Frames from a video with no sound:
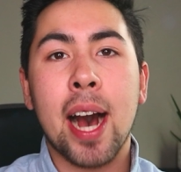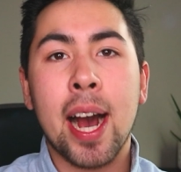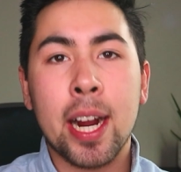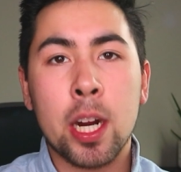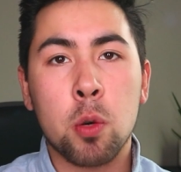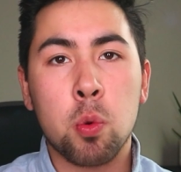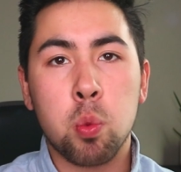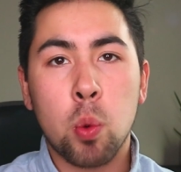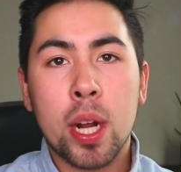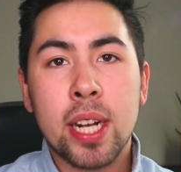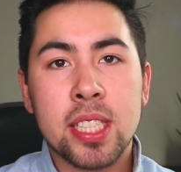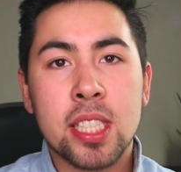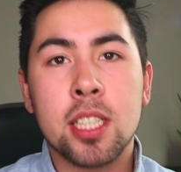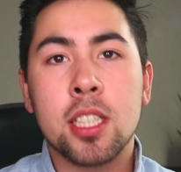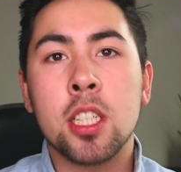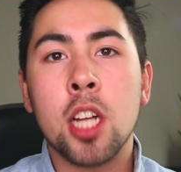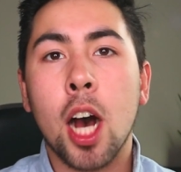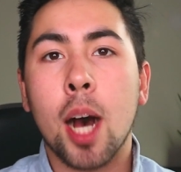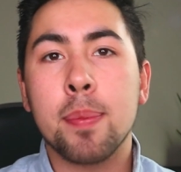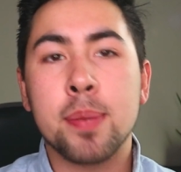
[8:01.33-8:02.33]
a great
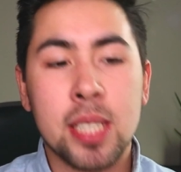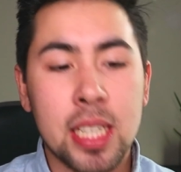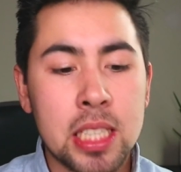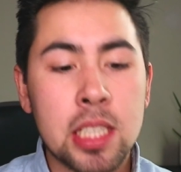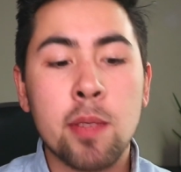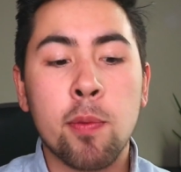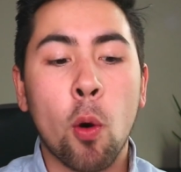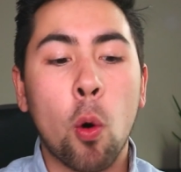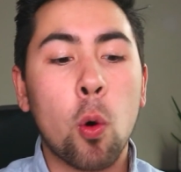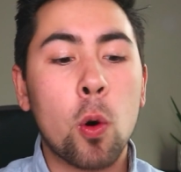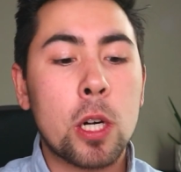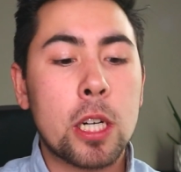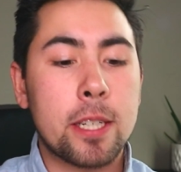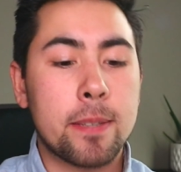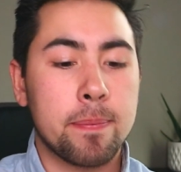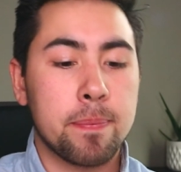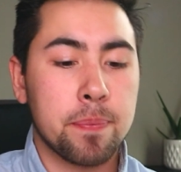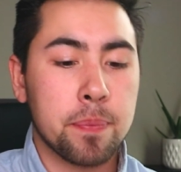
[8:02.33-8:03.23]
top 6 forward.